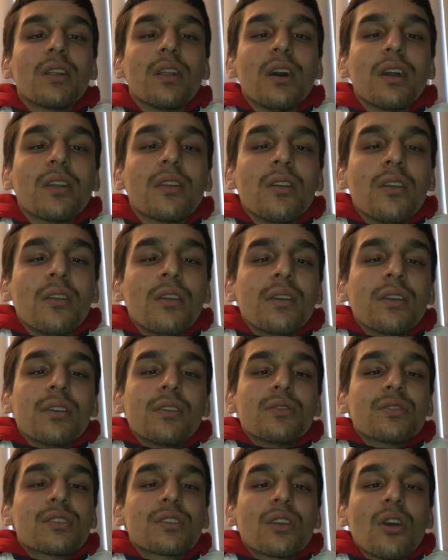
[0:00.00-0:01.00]
Like,
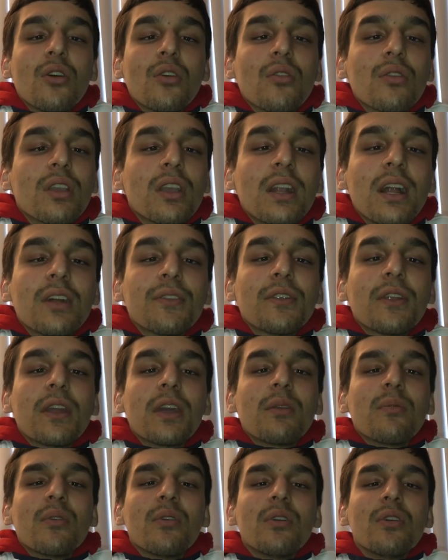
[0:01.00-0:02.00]
just go get out the
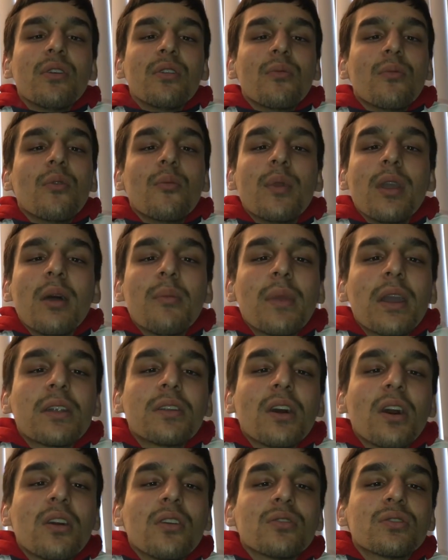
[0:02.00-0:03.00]
neighborhood and we'll be at
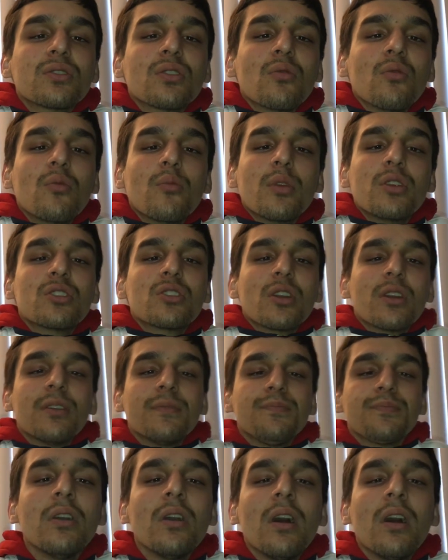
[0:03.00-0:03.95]
McDonald's and we'll be straight.